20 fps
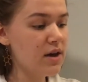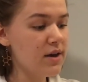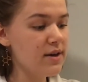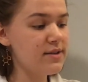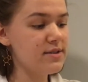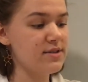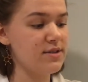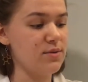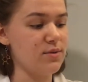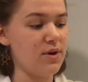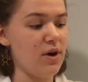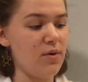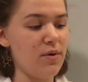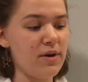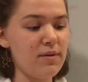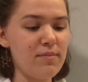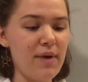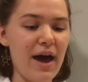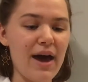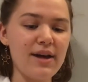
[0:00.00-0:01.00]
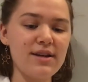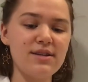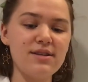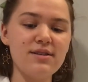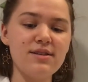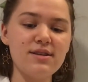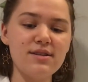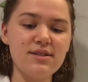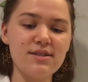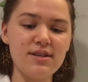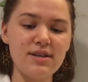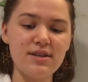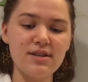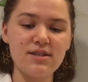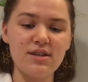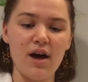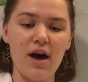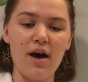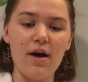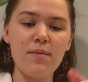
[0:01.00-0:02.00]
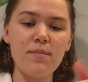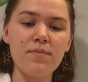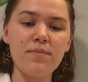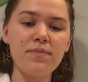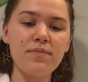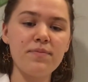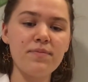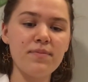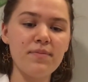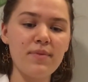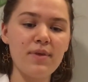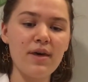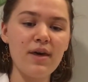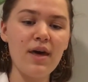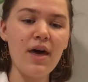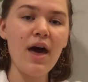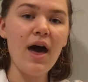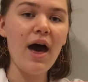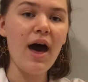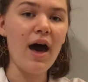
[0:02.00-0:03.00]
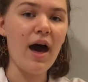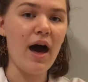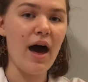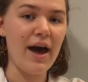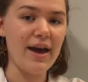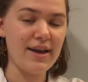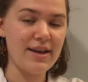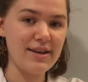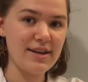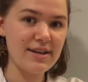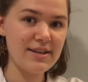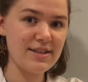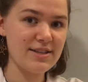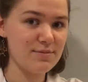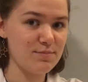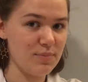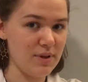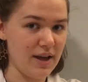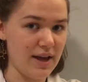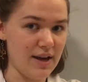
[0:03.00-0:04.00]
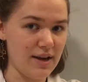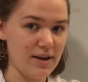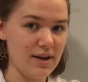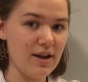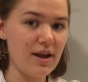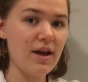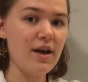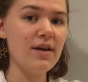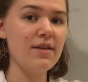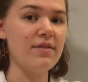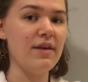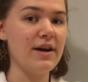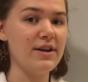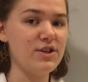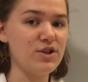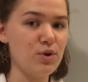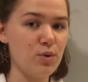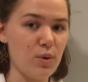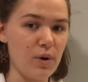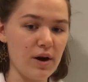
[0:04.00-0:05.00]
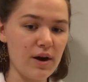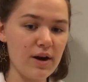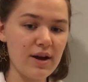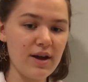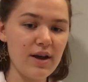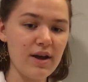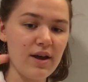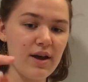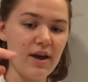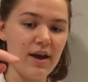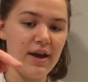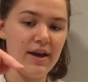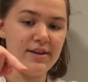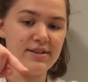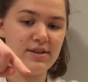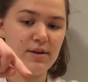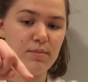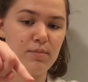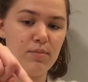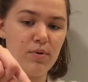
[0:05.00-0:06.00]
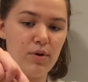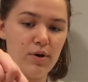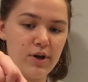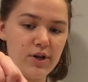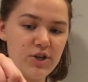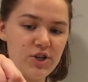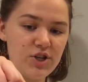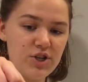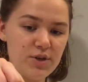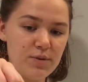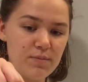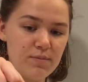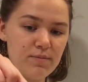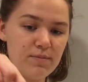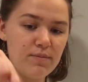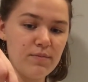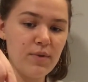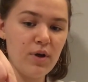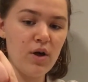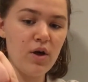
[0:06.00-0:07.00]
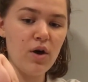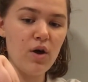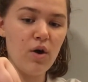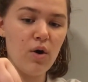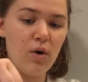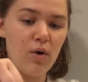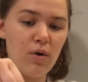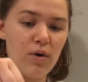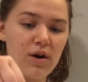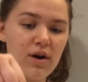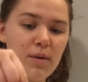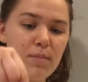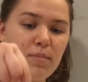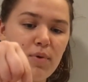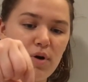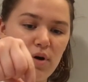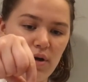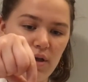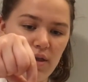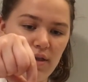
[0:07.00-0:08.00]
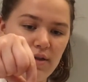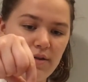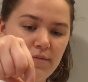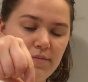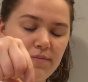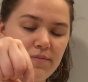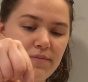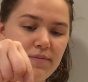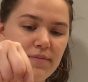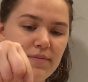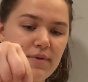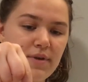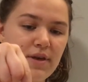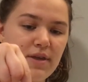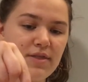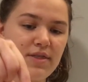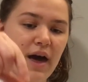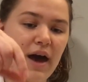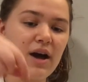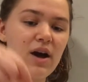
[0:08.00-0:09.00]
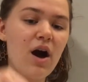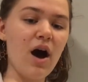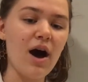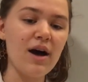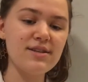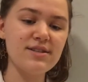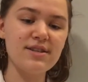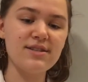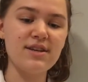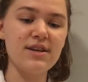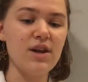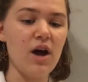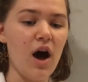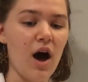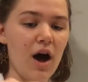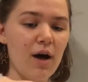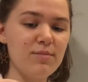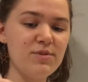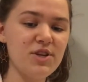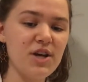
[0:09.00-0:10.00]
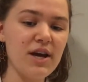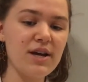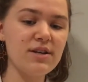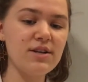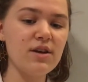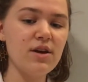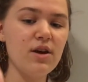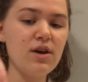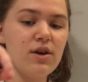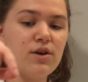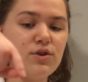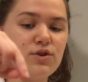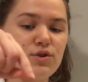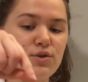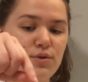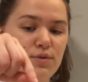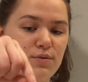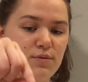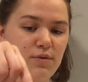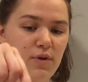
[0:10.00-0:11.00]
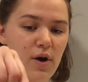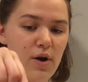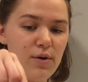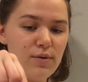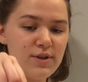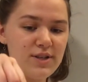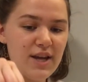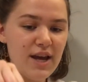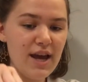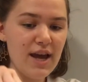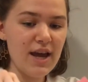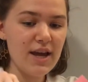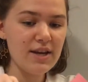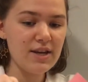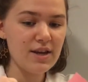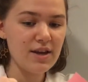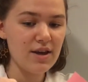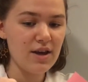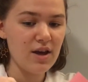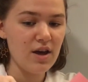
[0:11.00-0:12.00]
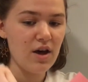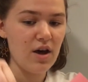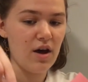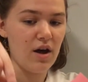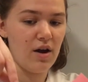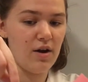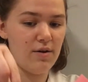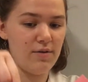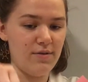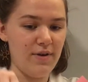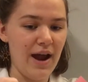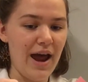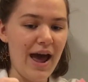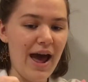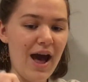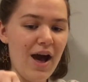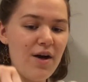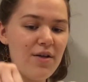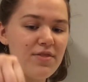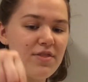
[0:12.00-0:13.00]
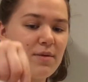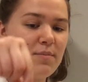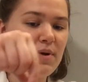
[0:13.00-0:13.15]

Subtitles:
So going back to the seesaw, I can explain that torque is a push or a pull that causes an object to rotate around the